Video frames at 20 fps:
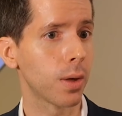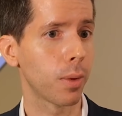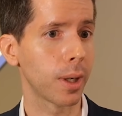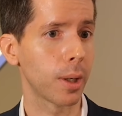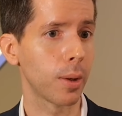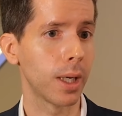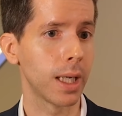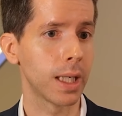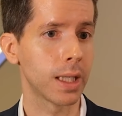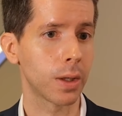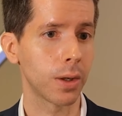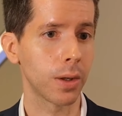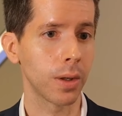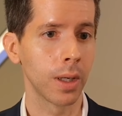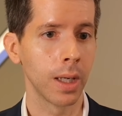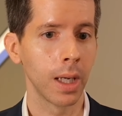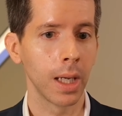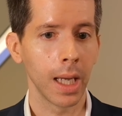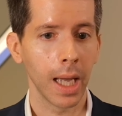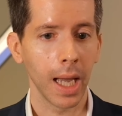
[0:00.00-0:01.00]
regulator
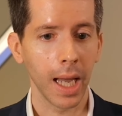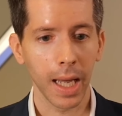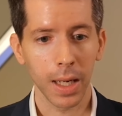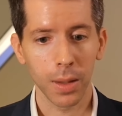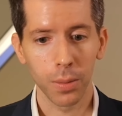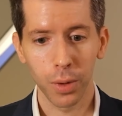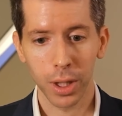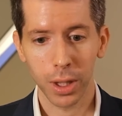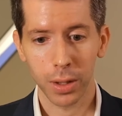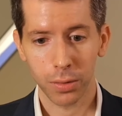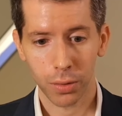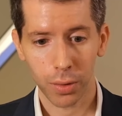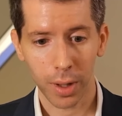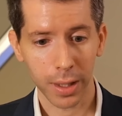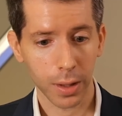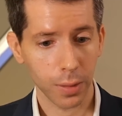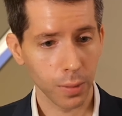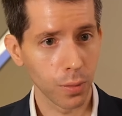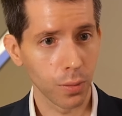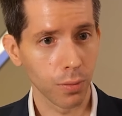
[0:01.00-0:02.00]
and we try
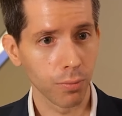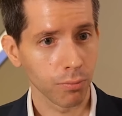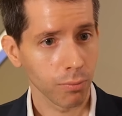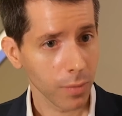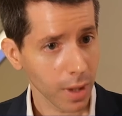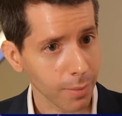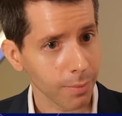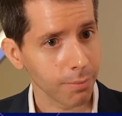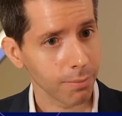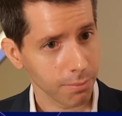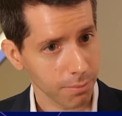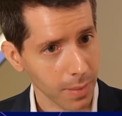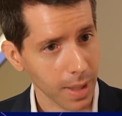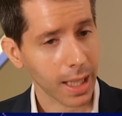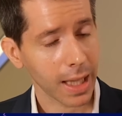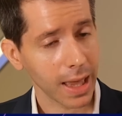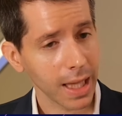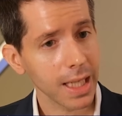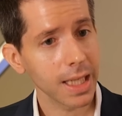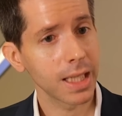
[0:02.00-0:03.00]
to
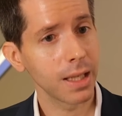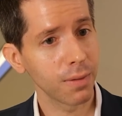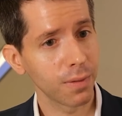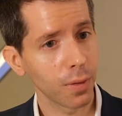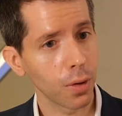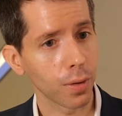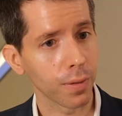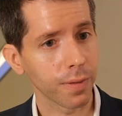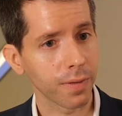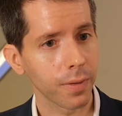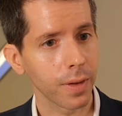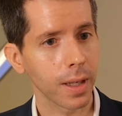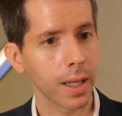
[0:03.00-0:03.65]
make things evolve.